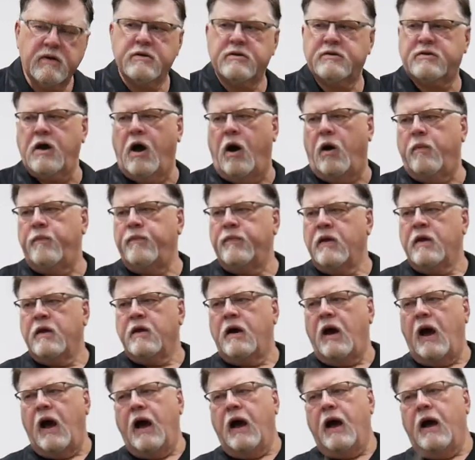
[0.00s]
So
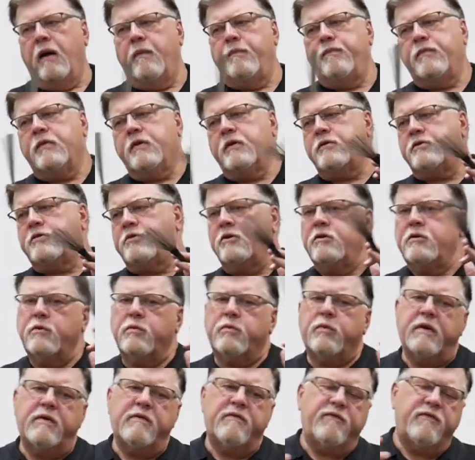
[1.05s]

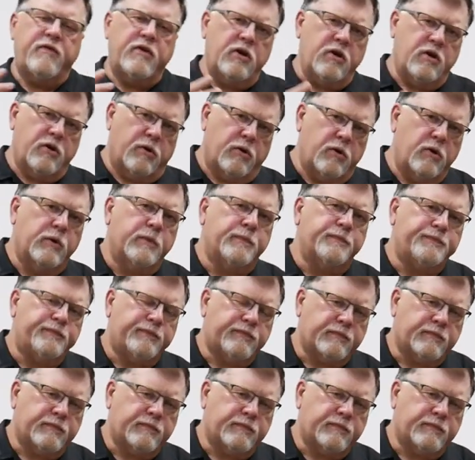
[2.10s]
to review,